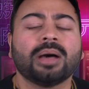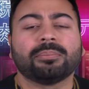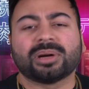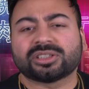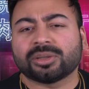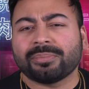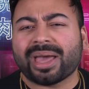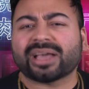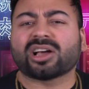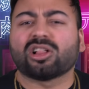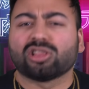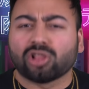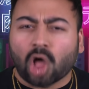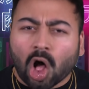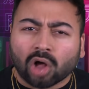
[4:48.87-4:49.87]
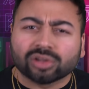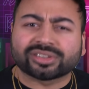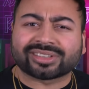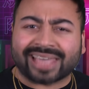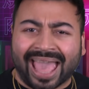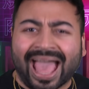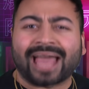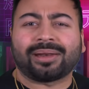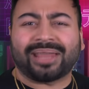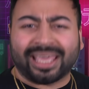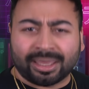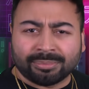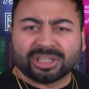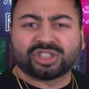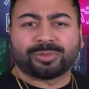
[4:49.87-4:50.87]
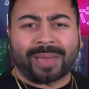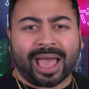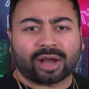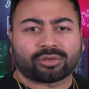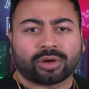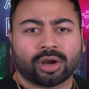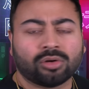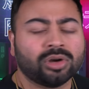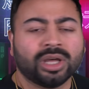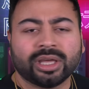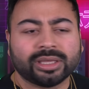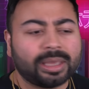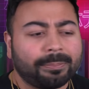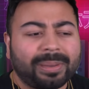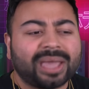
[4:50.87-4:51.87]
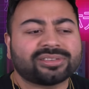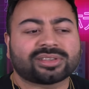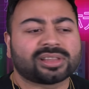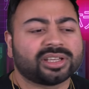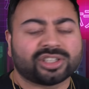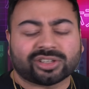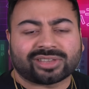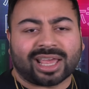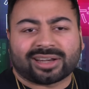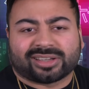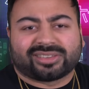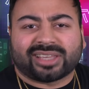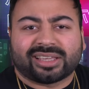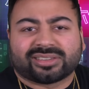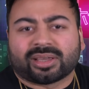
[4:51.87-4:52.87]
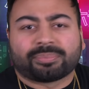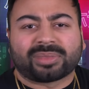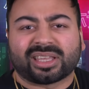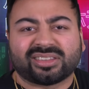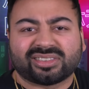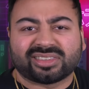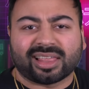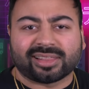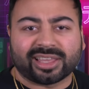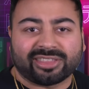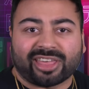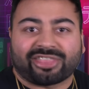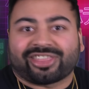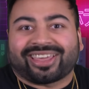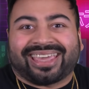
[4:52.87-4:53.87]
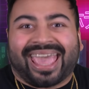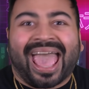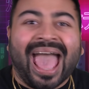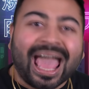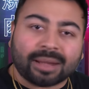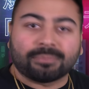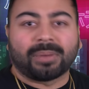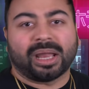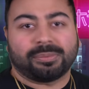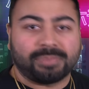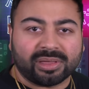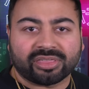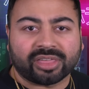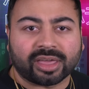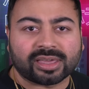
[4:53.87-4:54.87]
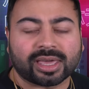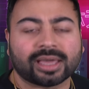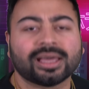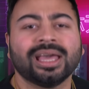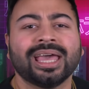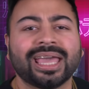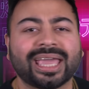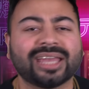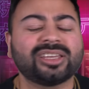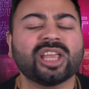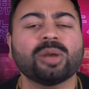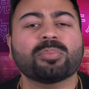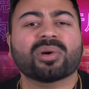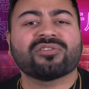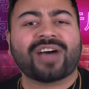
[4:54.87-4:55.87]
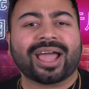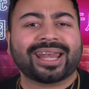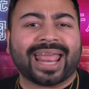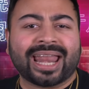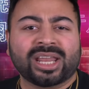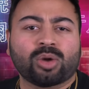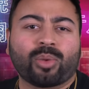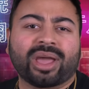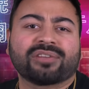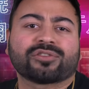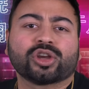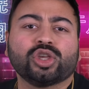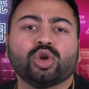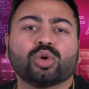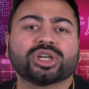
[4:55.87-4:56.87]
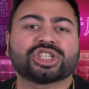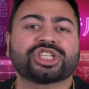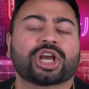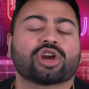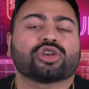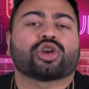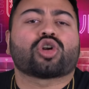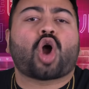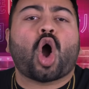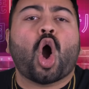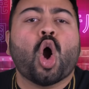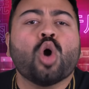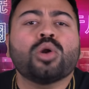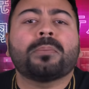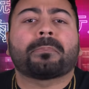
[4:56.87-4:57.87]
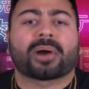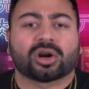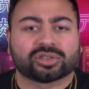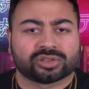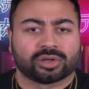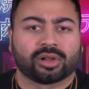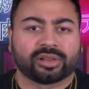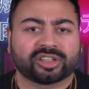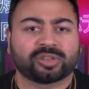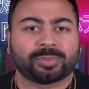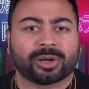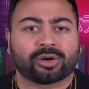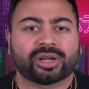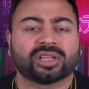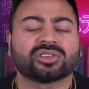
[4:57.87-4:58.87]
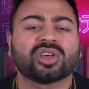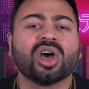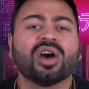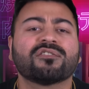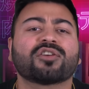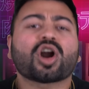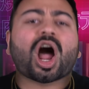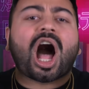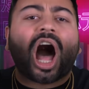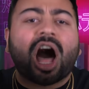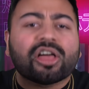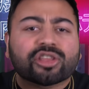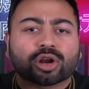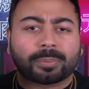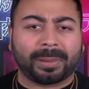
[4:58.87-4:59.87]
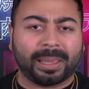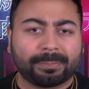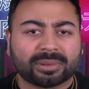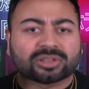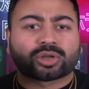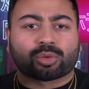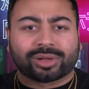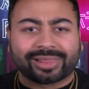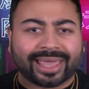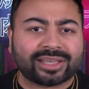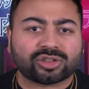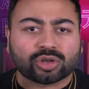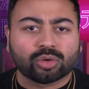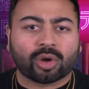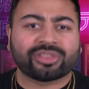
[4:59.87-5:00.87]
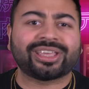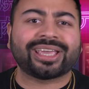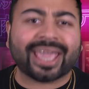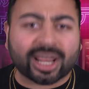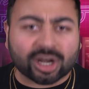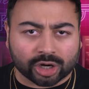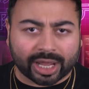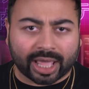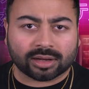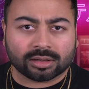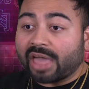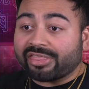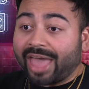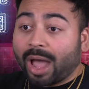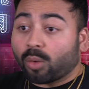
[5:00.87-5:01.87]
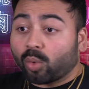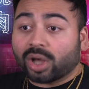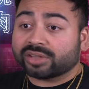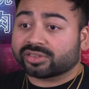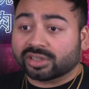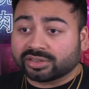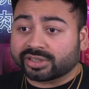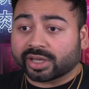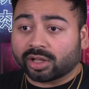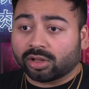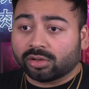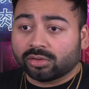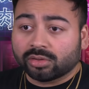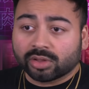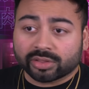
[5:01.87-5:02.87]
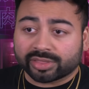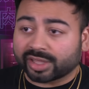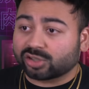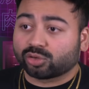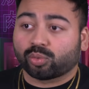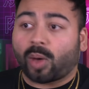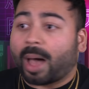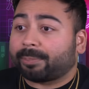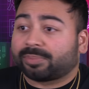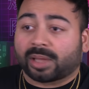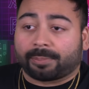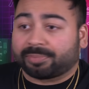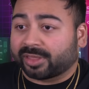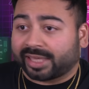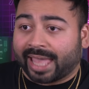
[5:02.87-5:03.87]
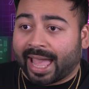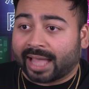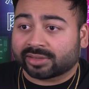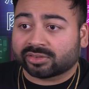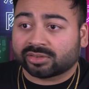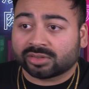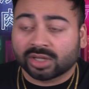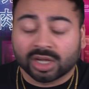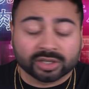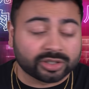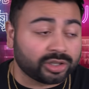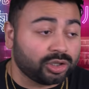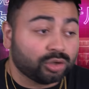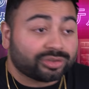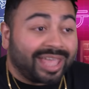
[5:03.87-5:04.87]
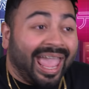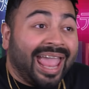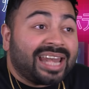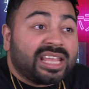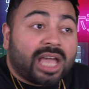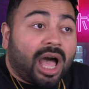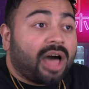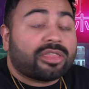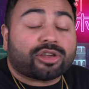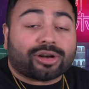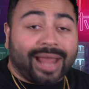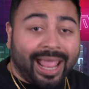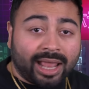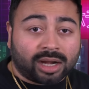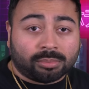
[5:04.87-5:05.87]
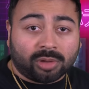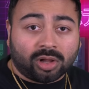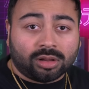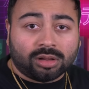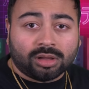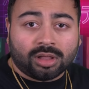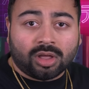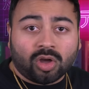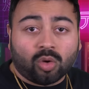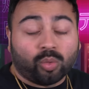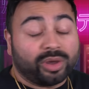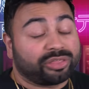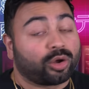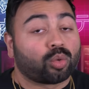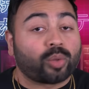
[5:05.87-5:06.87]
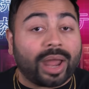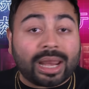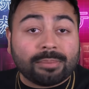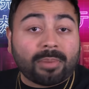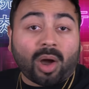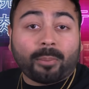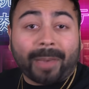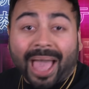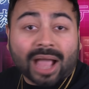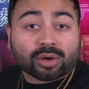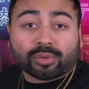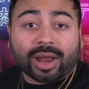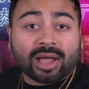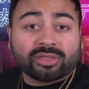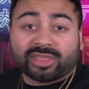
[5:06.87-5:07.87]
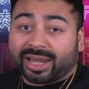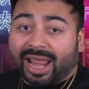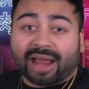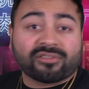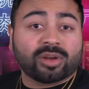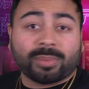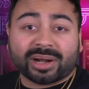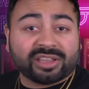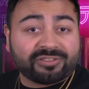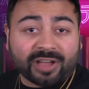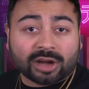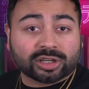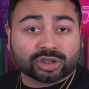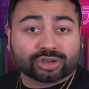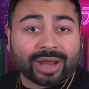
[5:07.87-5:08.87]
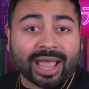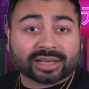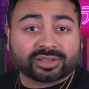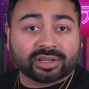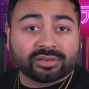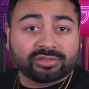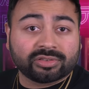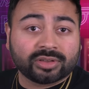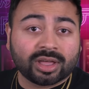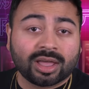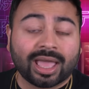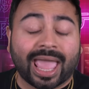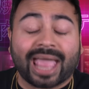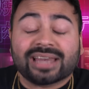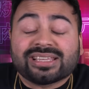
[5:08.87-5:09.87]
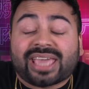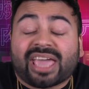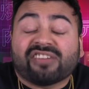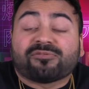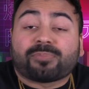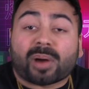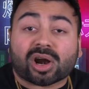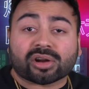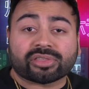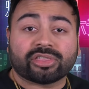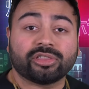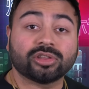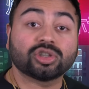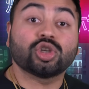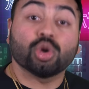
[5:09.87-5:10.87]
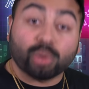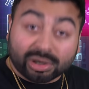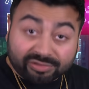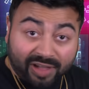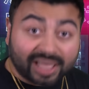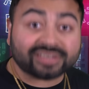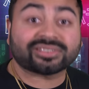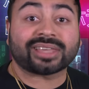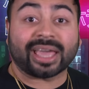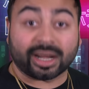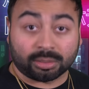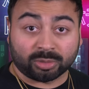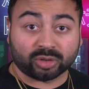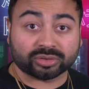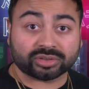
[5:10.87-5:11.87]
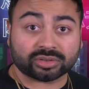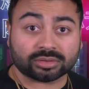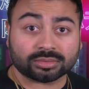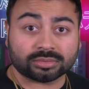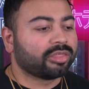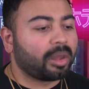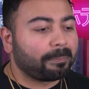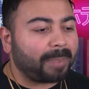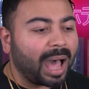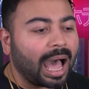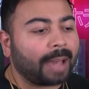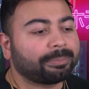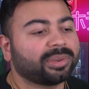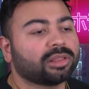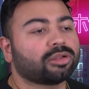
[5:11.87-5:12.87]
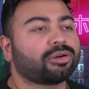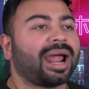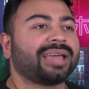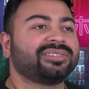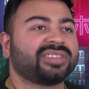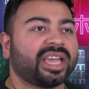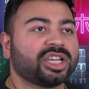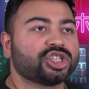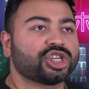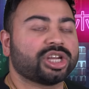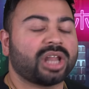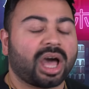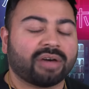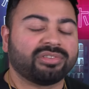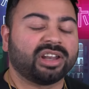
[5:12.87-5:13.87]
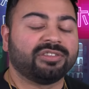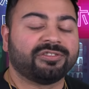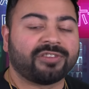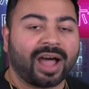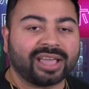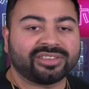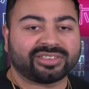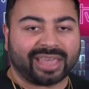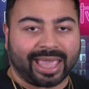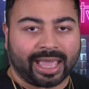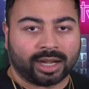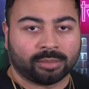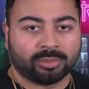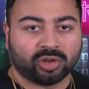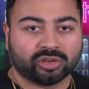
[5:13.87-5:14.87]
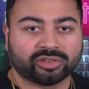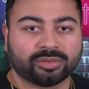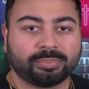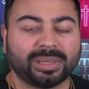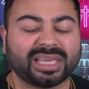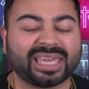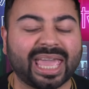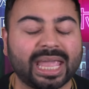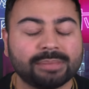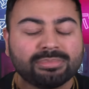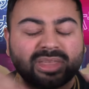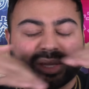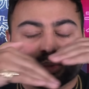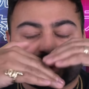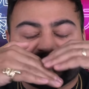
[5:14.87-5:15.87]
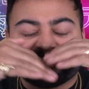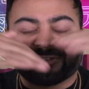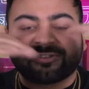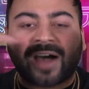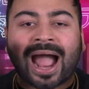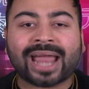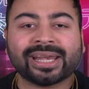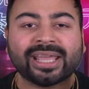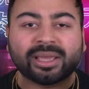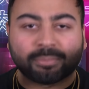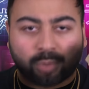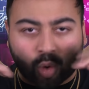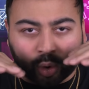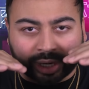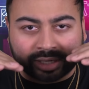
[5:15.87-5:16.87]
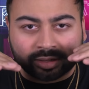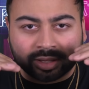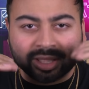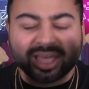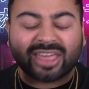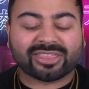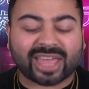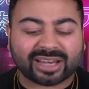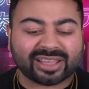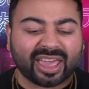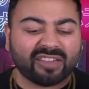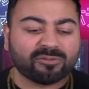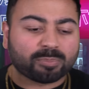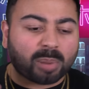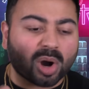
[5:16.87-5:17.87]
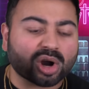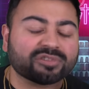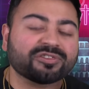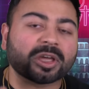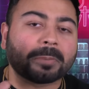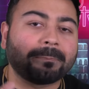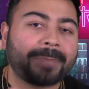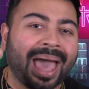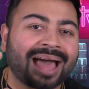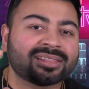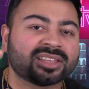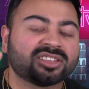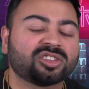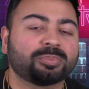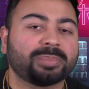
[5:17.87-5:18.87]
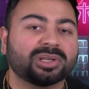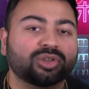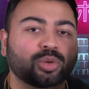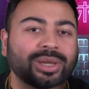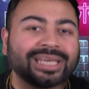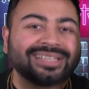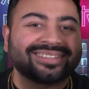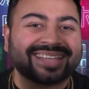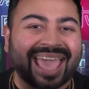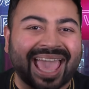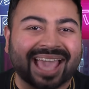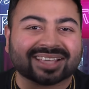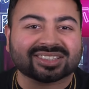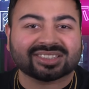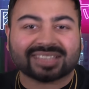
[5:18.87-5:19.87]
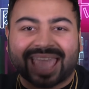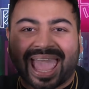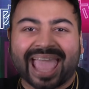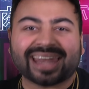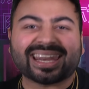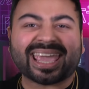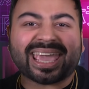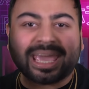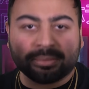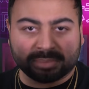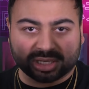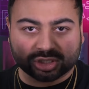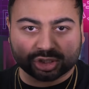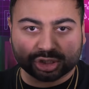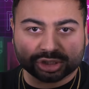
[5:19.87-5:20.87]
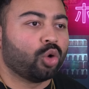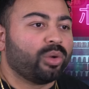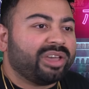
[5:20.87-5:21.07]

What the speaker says: But to make a lol's cat image macro, you basically just had to say something silly that the cat might be thinking. It didn't provide any way for you to share your own personal experience for other people to relate to on the internet. That was until they swapped up the cats to use any other animal with a rainbow background that everybody found attractive and gave birth to advice animals. The popularization of advice animals became the refining point that gave perfect balance between text and image.